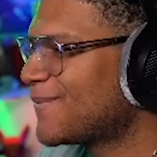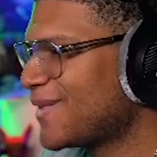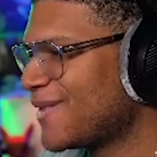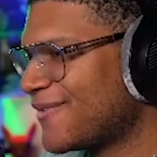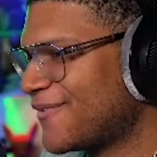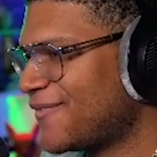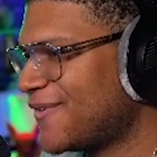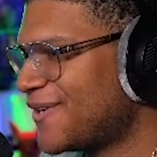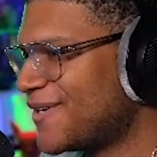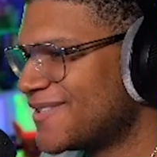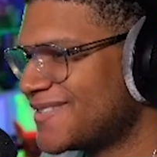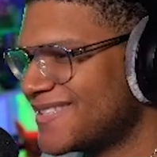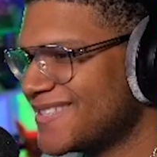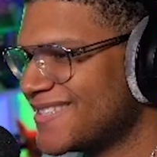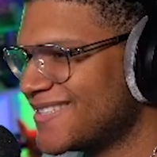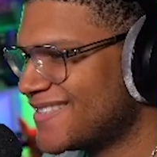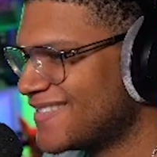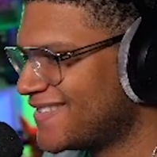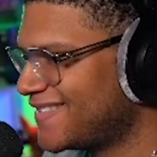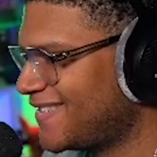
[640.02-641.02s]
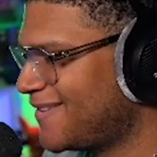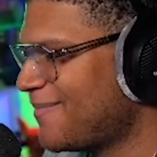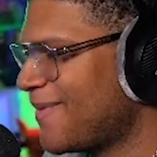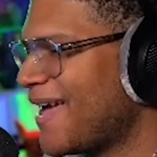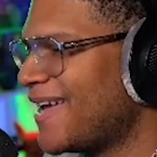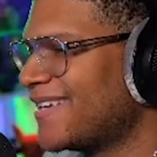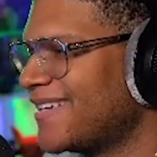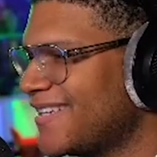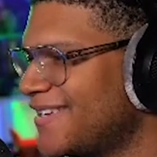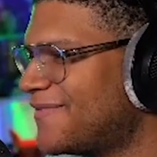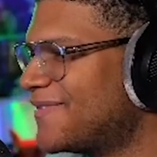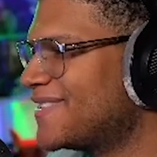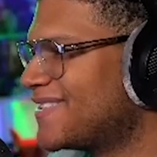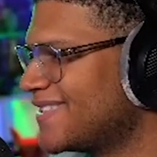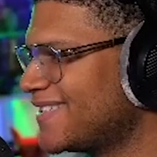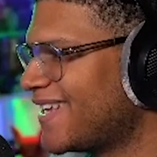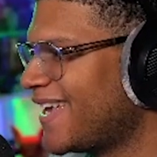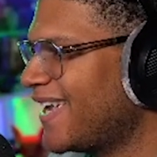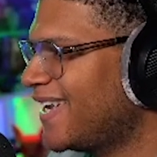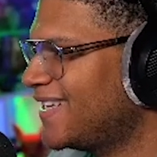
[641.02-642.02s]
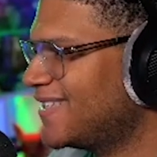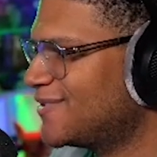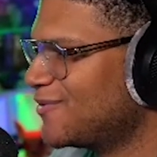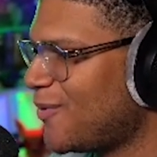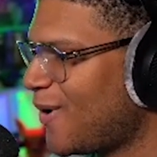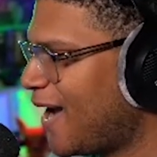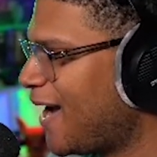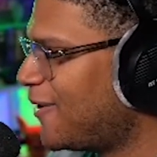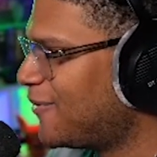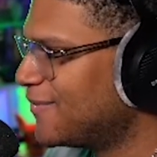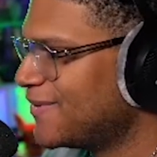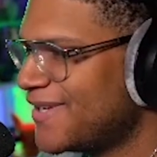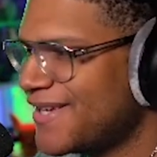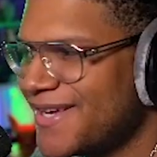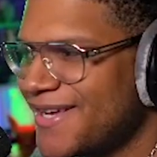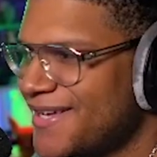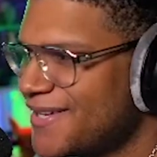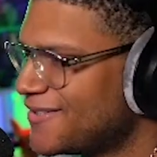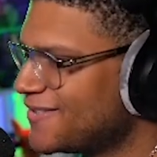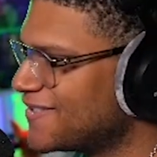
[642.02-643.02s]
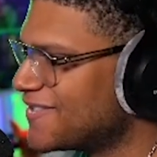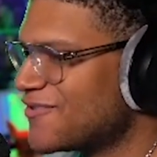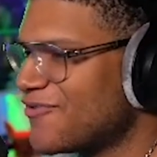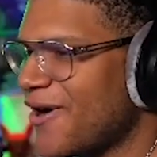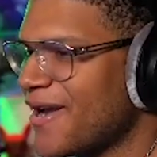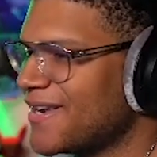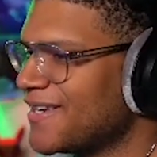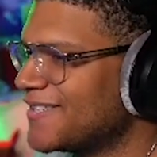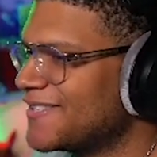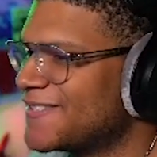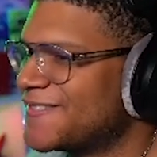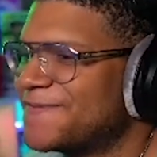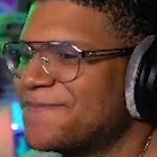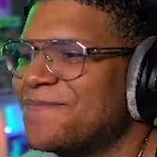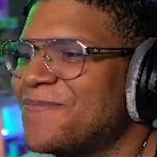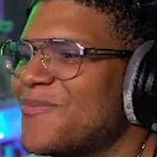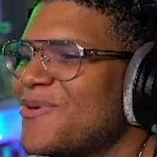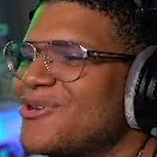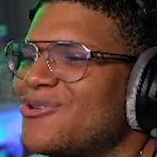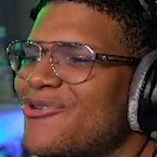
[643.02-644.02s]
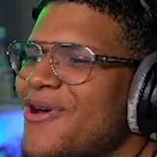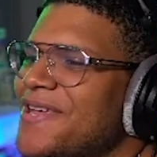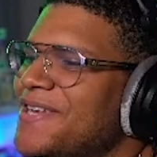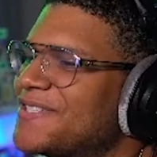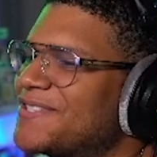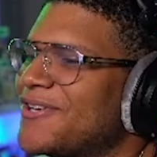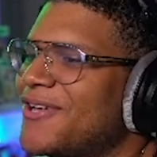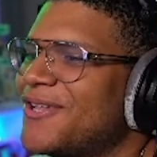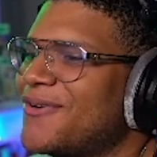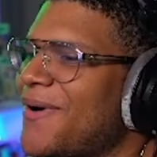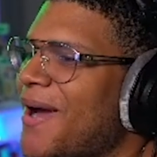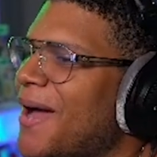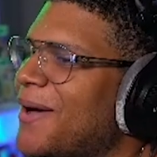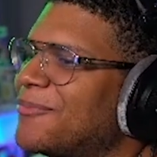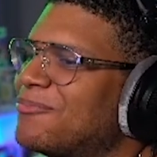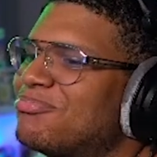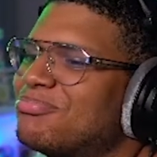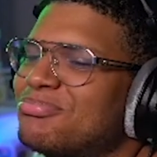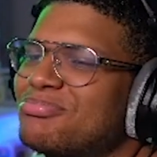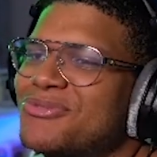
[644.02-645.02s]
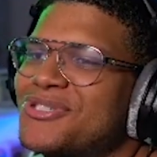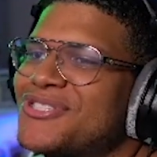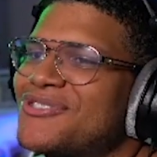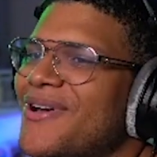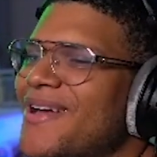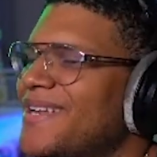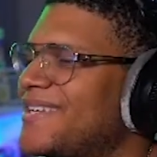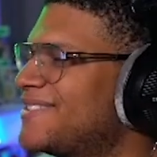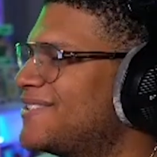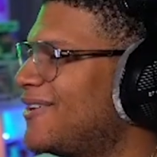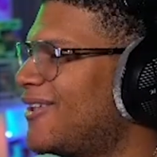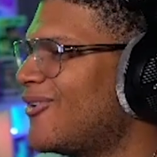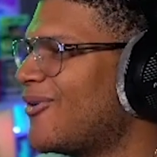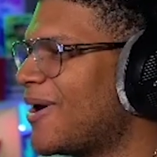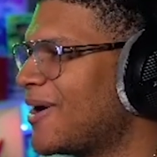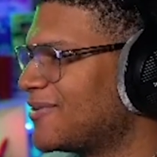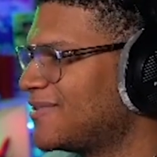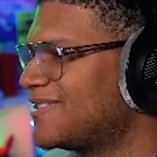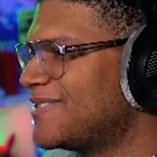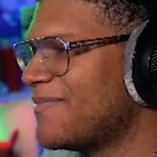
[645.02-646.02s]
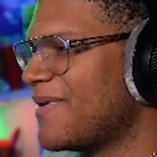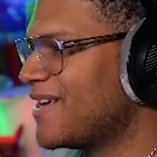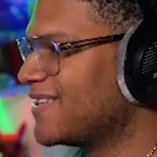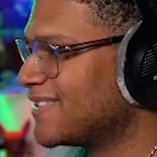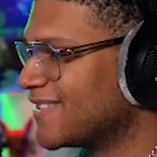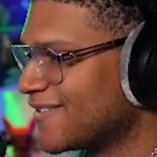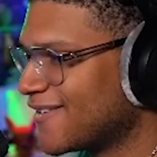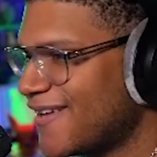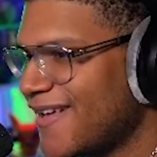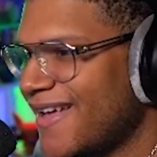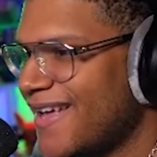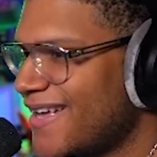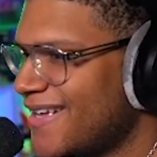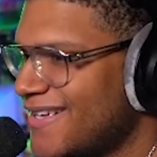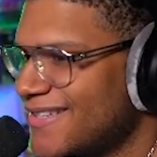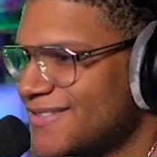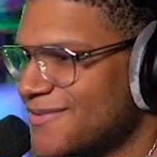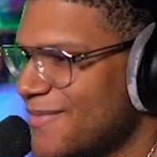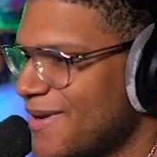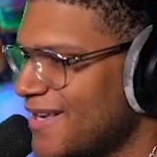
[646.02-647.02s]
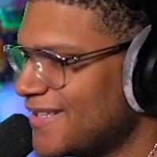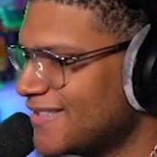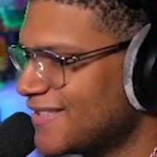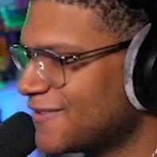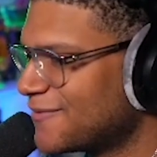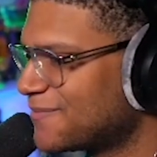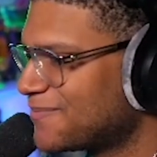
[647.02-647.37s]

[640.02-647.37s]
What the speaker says: The fall season is in the magnificent hands. Wow. Just greatness. Greatness all around. It's amazing. It's greatness.